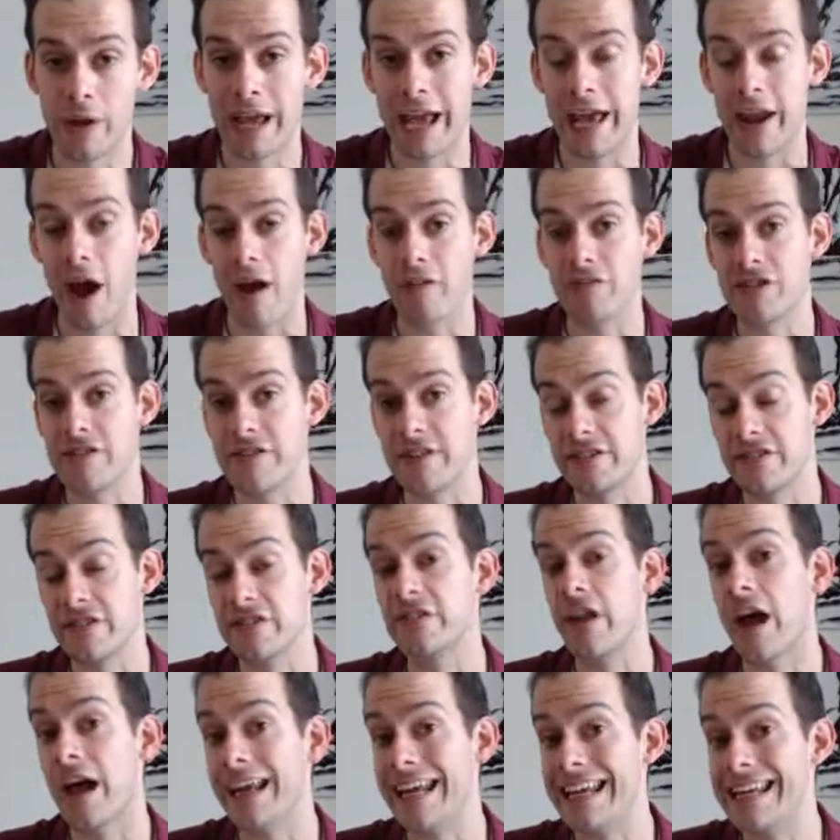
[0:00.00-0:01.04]
And obviously this is
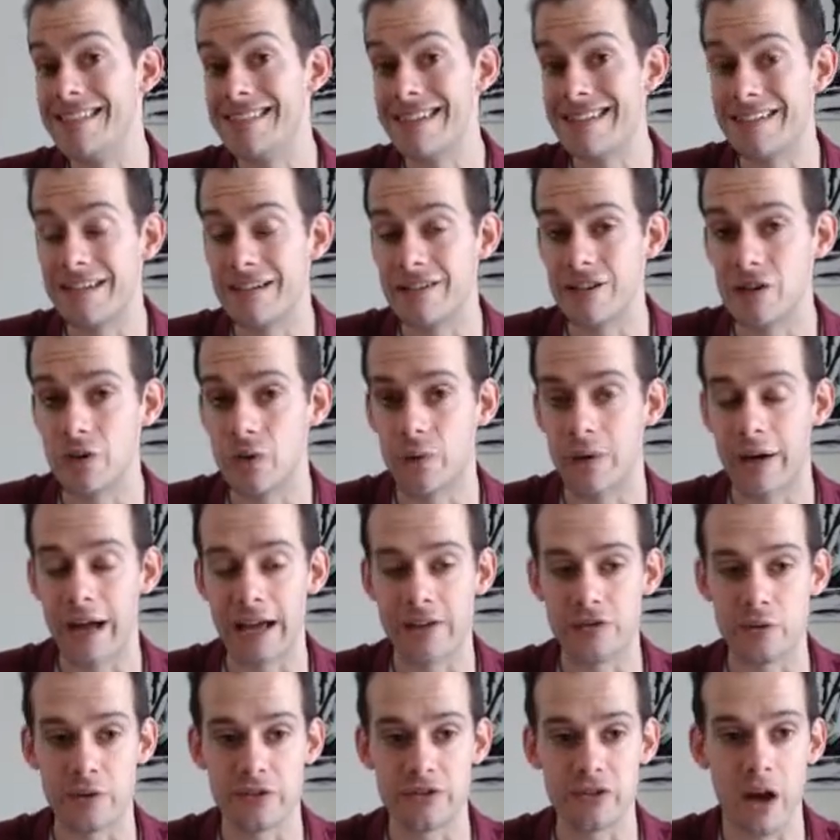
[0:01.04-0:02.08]
not easy to do,
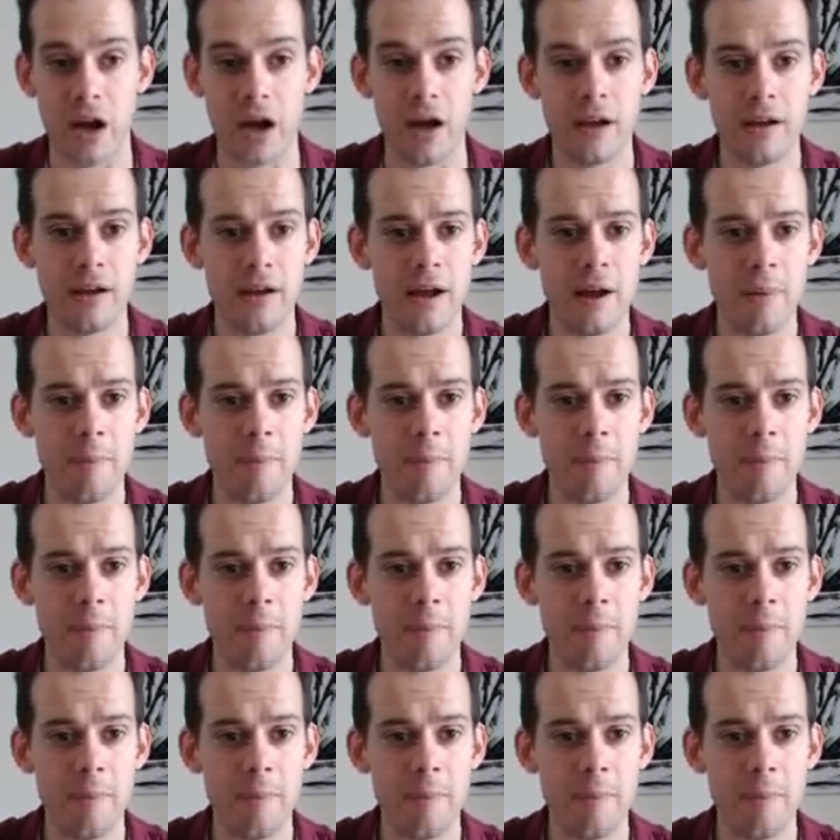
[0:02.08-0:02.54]
as we saw.